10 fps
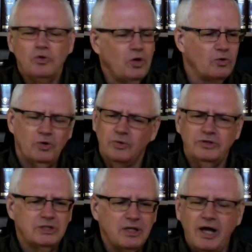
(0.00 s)
No, no.
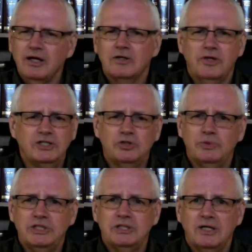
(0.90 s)
There's a lot of things that
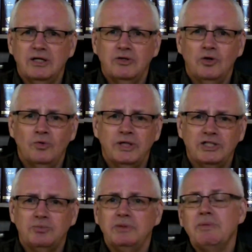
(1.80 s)
we study in the Old
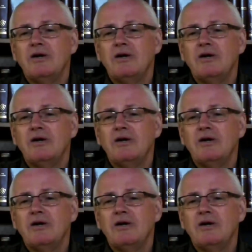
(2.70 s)
Testament.